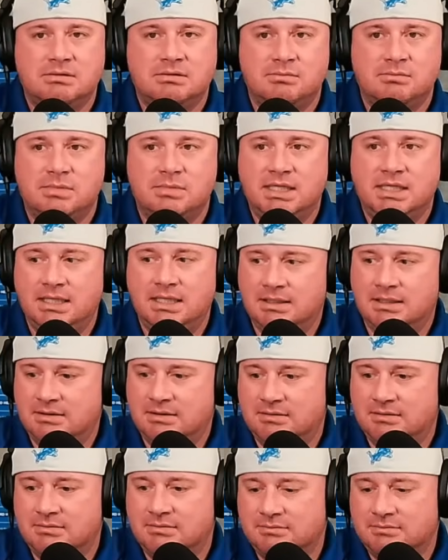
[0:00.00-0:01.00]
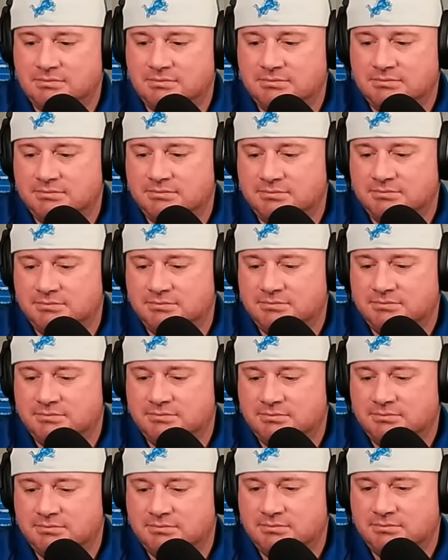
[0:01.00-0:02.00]
Man.
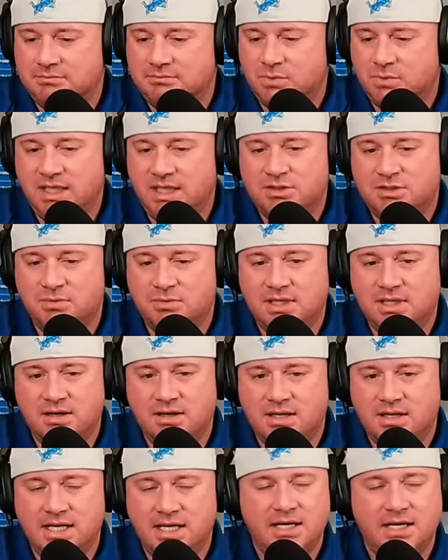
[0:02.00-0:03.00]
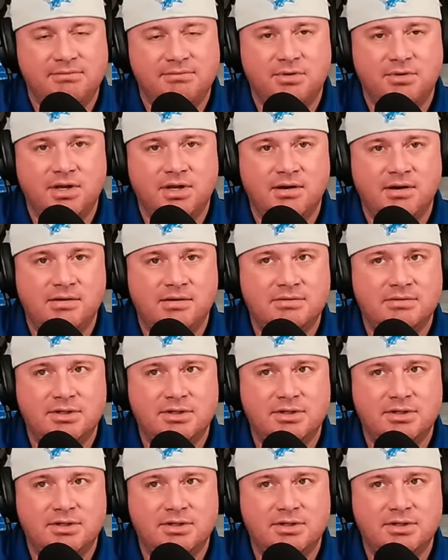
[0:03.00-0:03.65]
Well, that's really all I had for y'all.